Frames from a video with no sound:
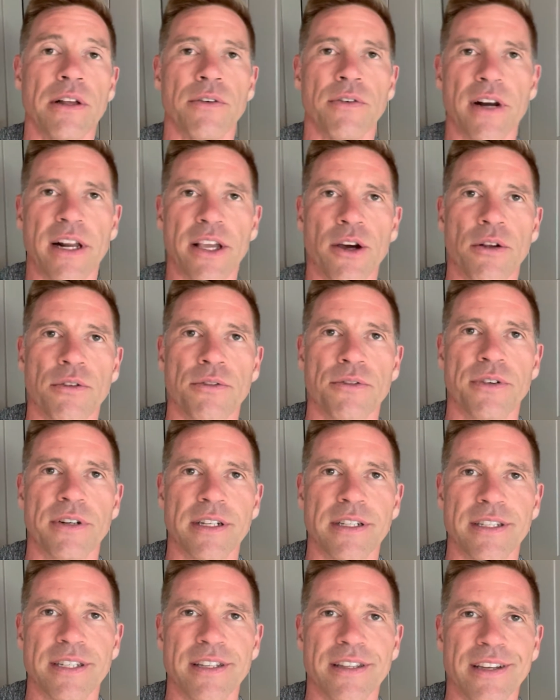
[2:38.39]
very
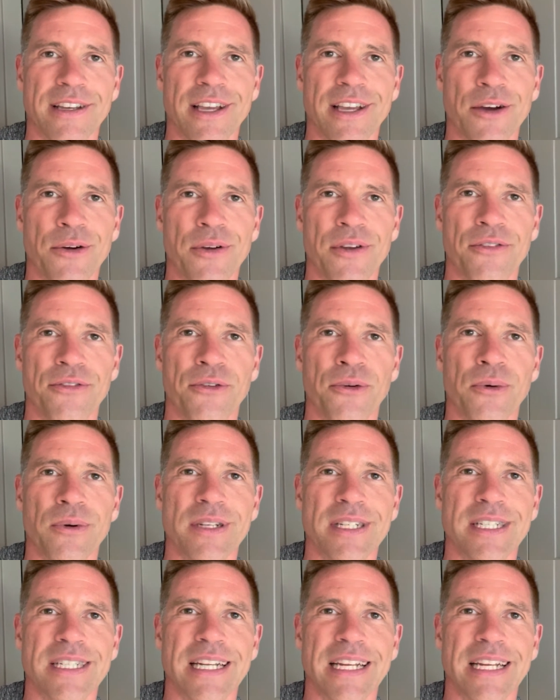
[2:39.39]
confident that going forwards,